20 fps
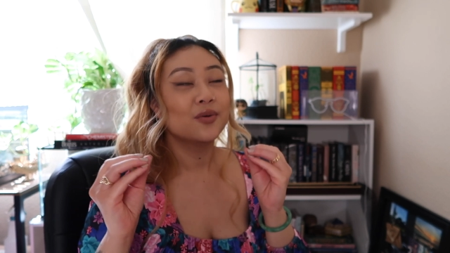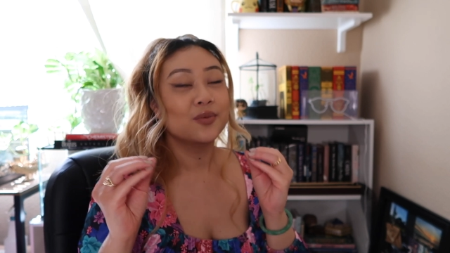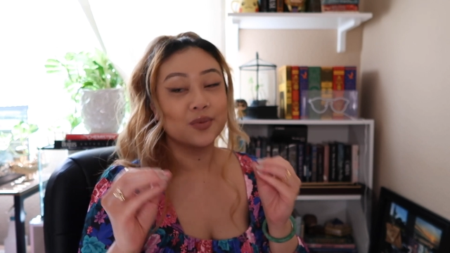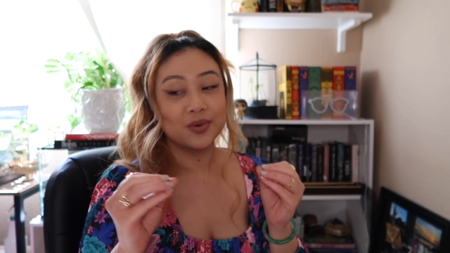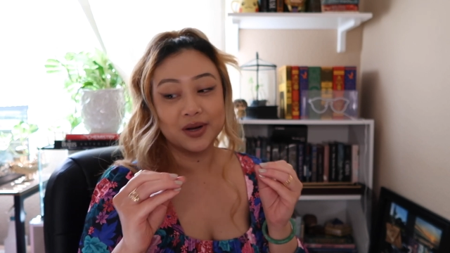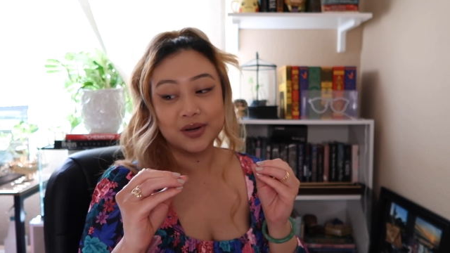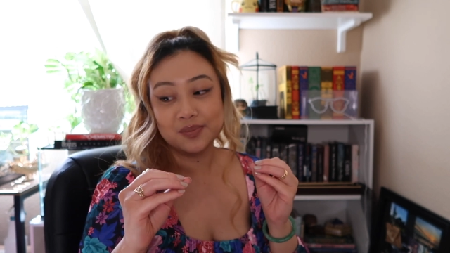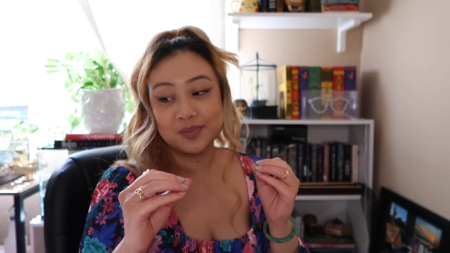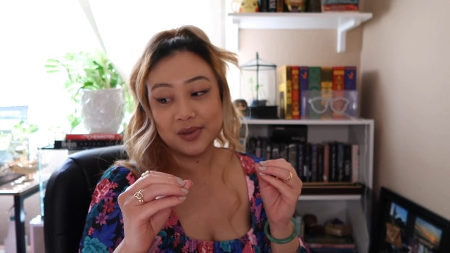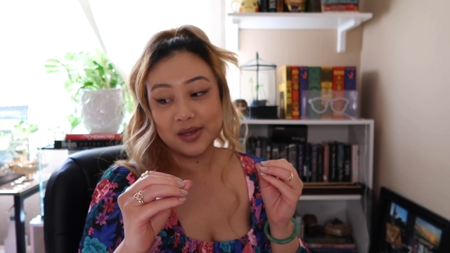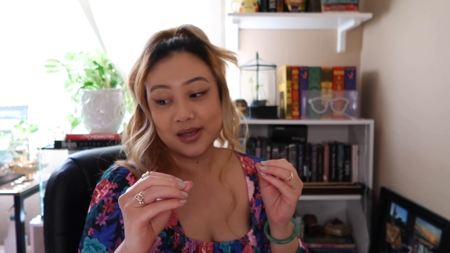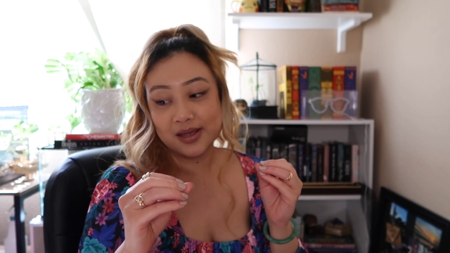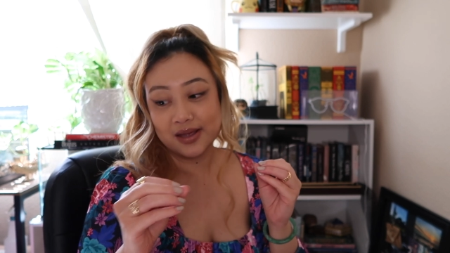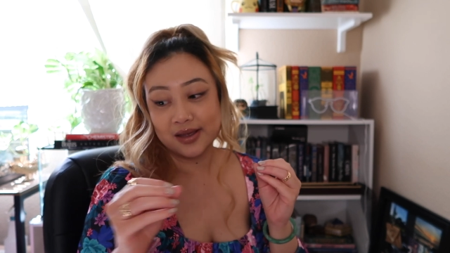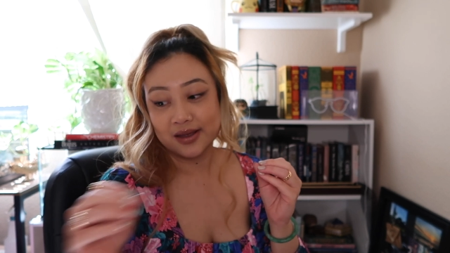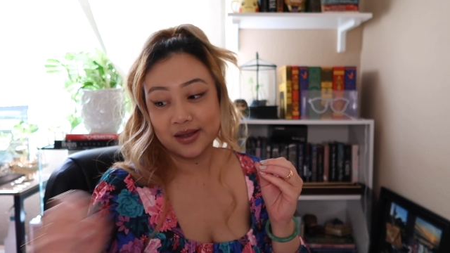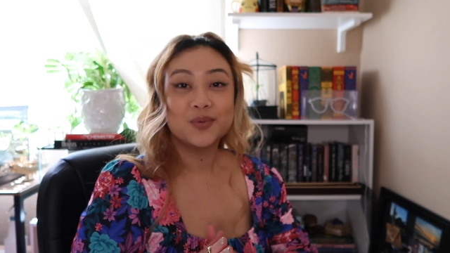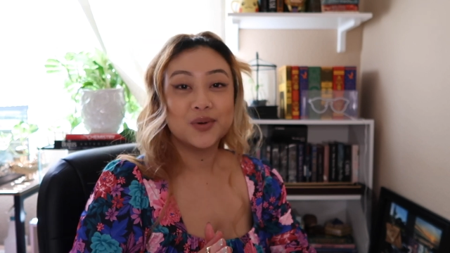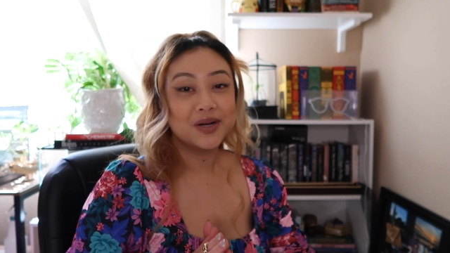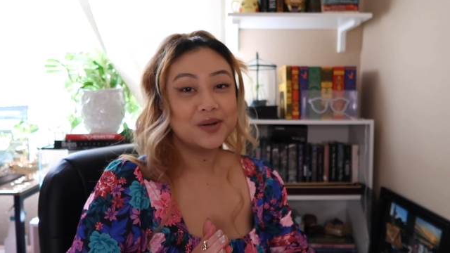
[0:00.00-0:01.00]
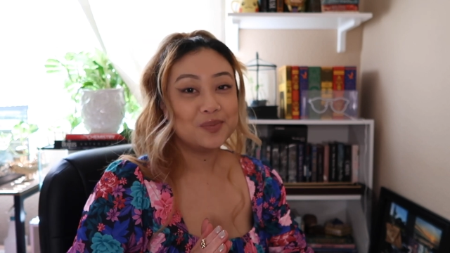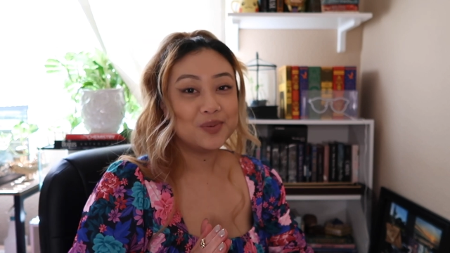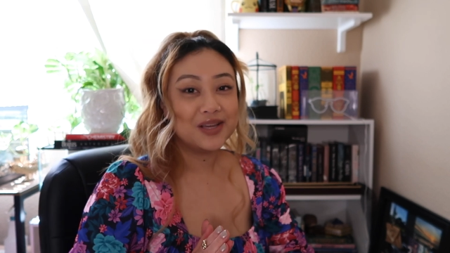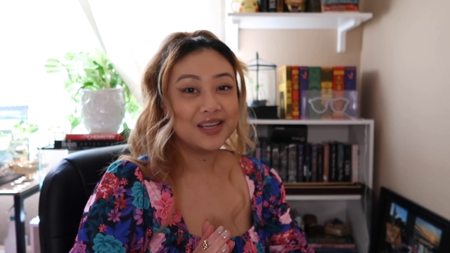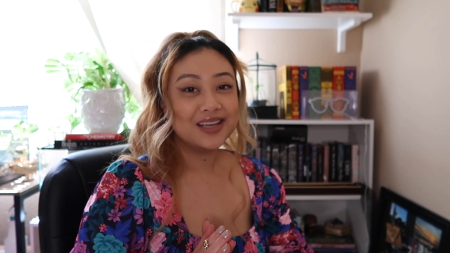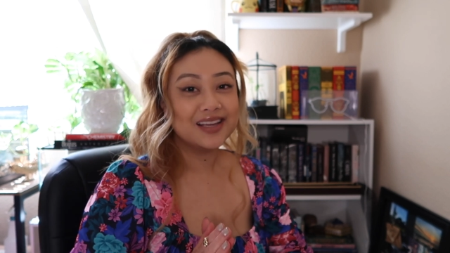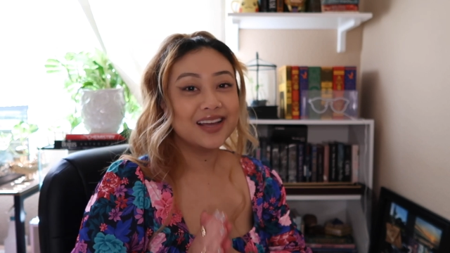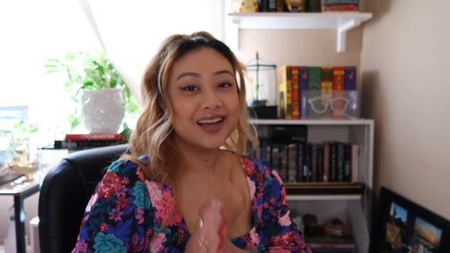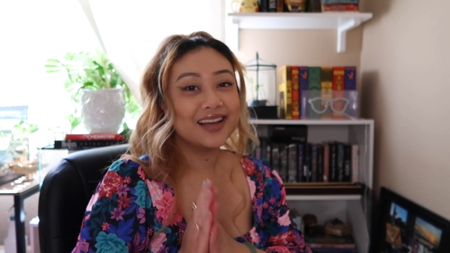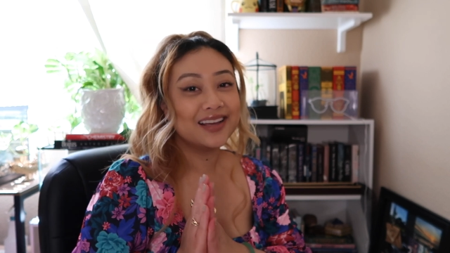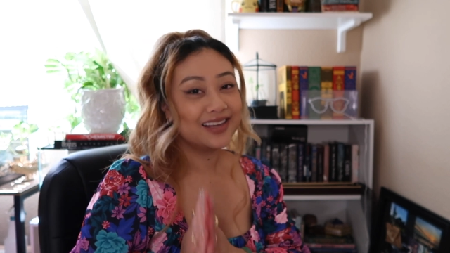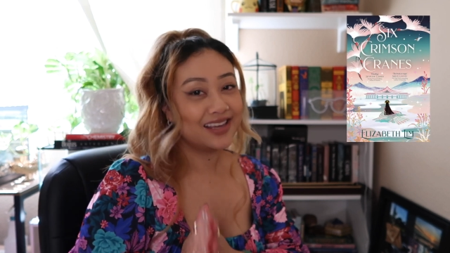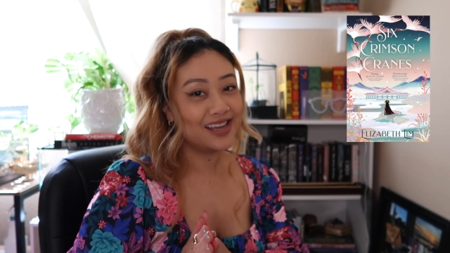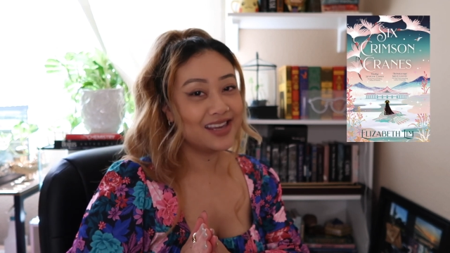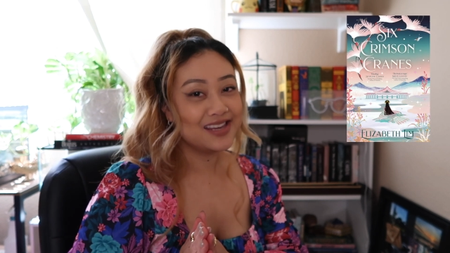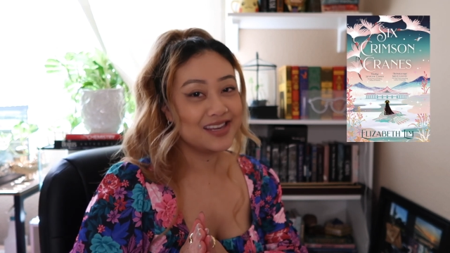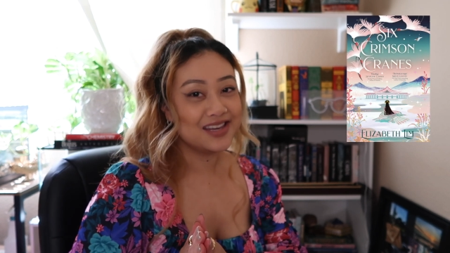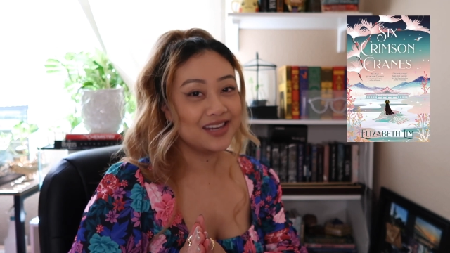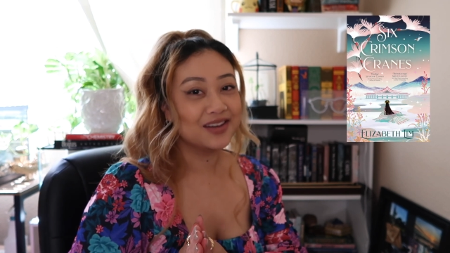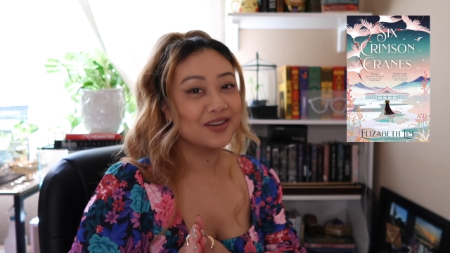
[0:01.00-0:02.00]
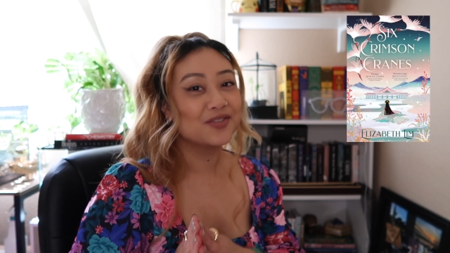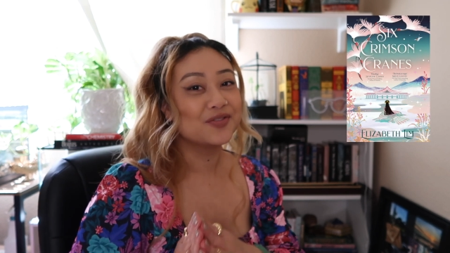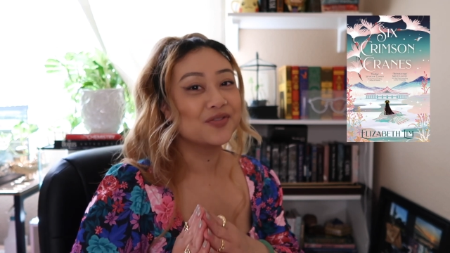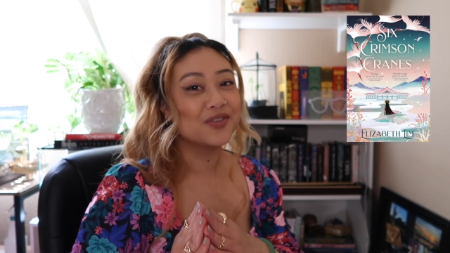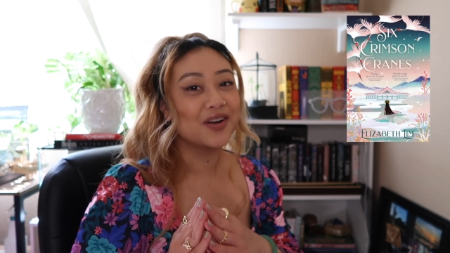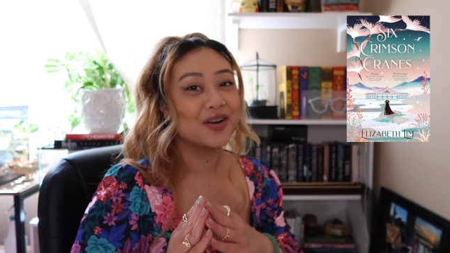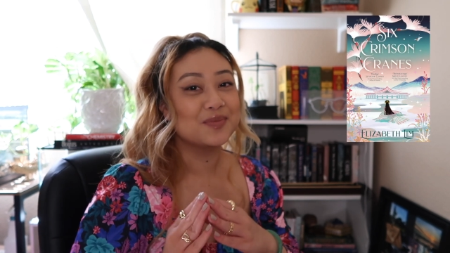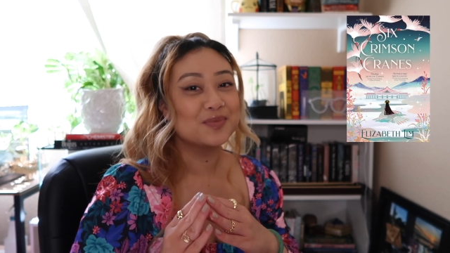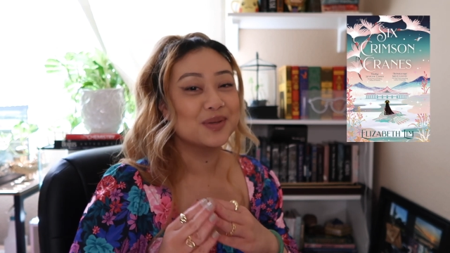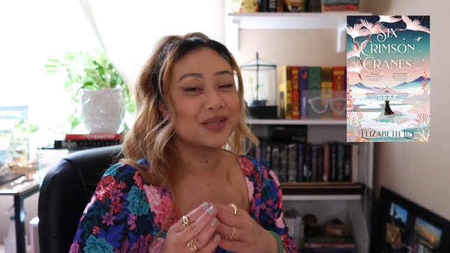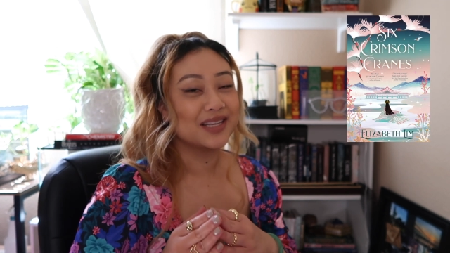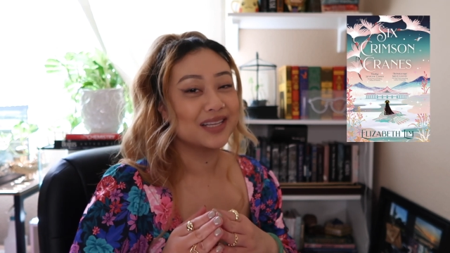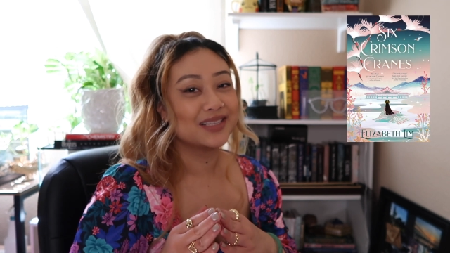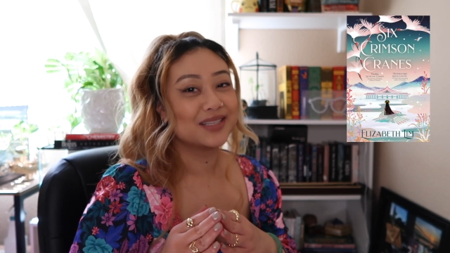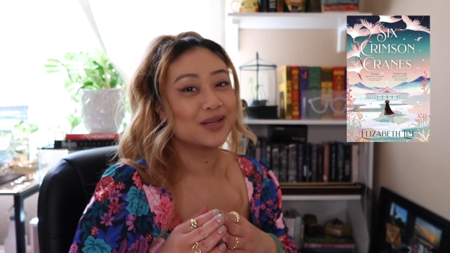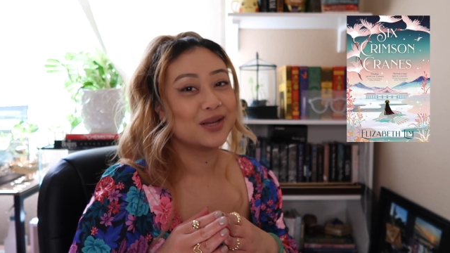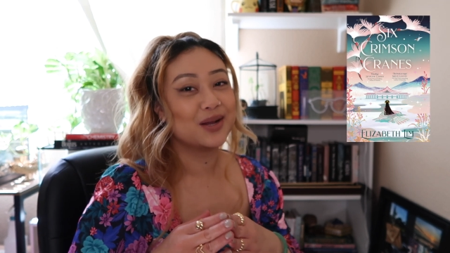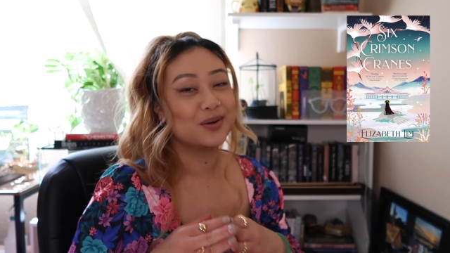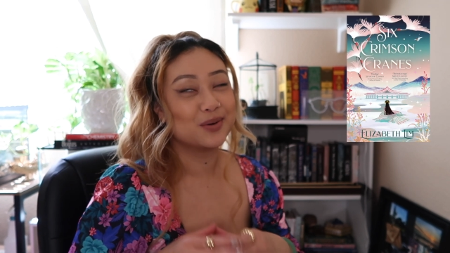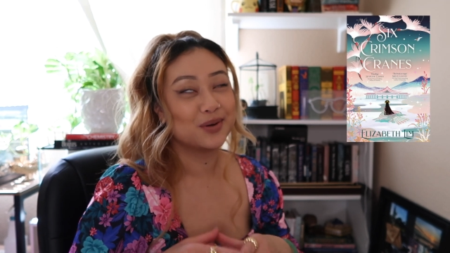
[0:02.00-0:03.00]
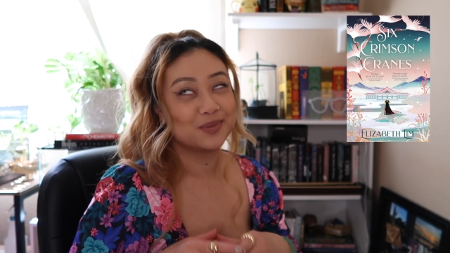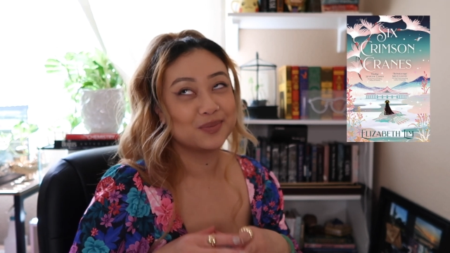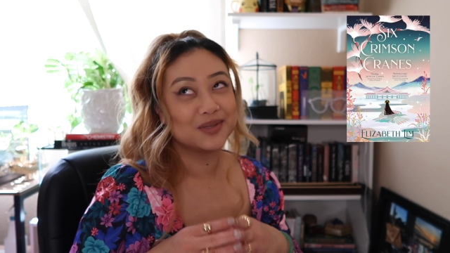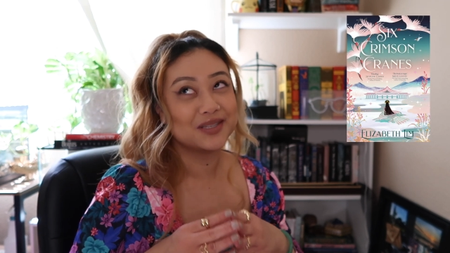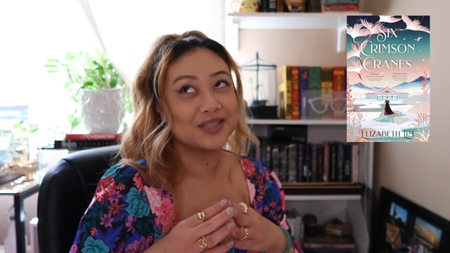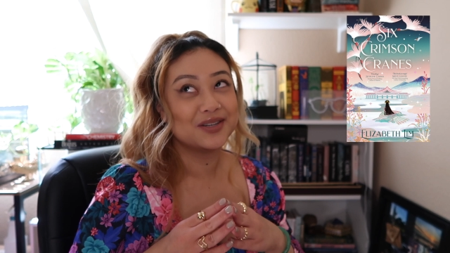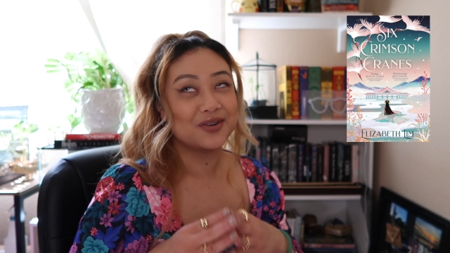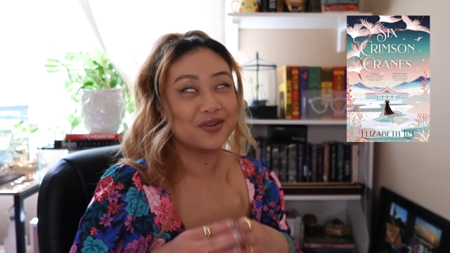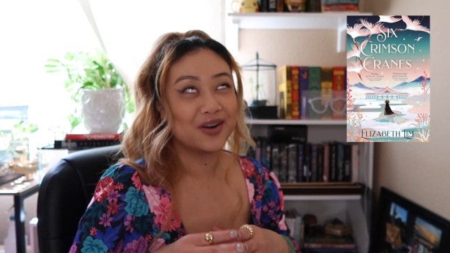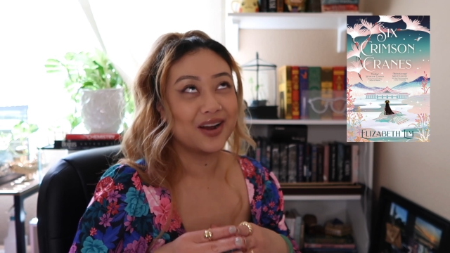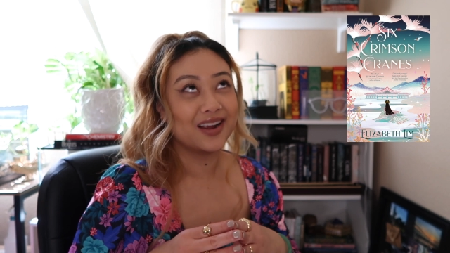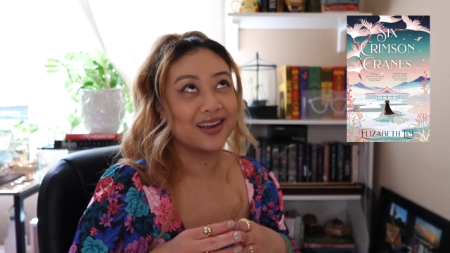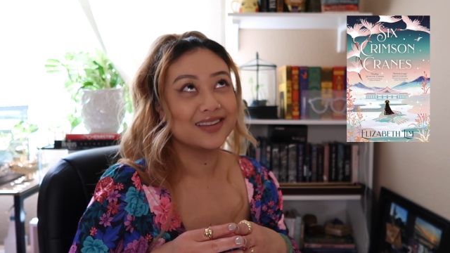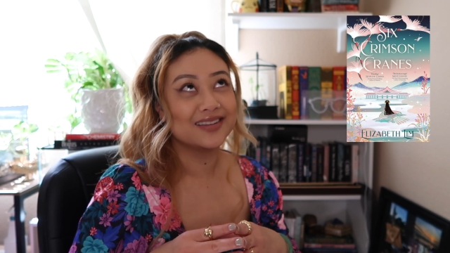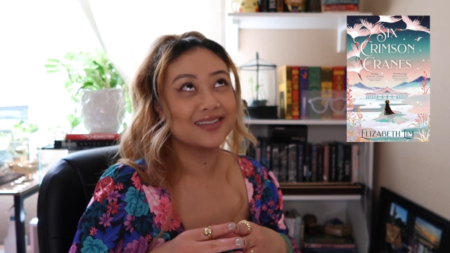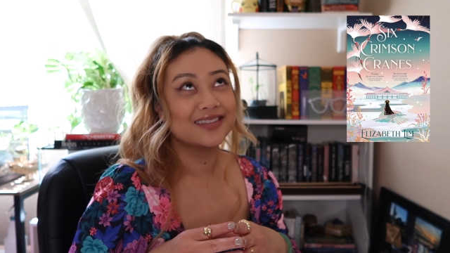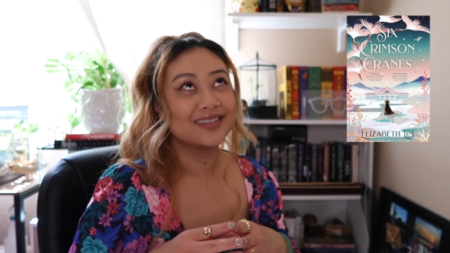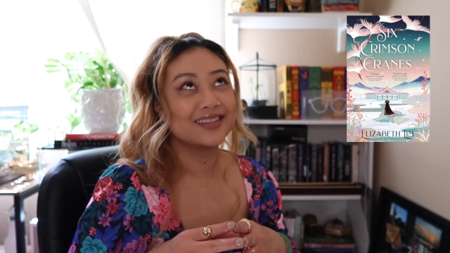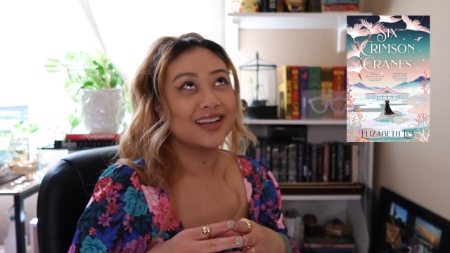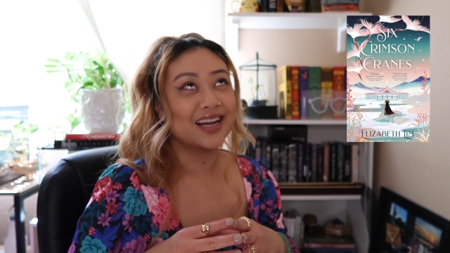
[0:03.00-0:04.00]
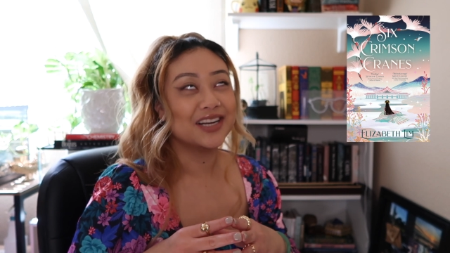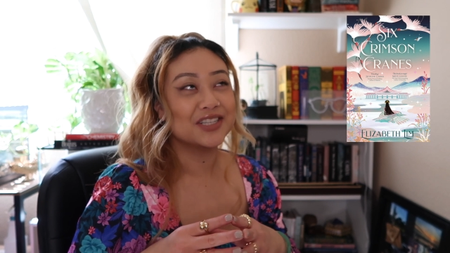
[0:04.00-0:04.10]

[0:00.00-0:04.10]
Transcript: would be would be Kiki from Six Crimson Cranes.